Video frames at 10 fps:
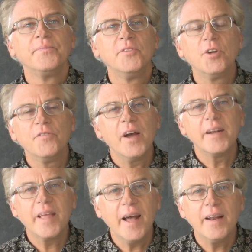You can
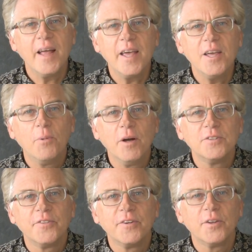find Canon
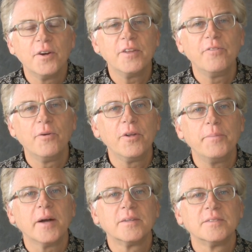AE1s for 30, 40
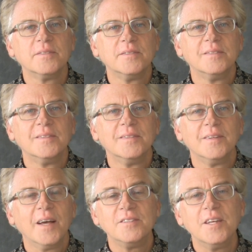bucks.
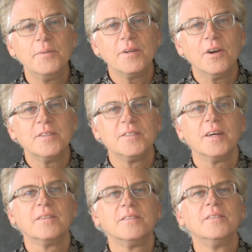I see them at yard
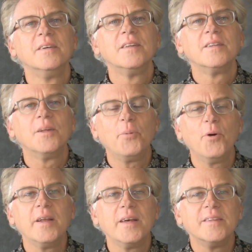sales. The
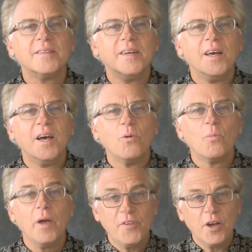point is,
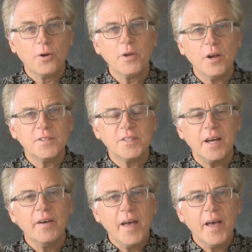if you go to a yard sale,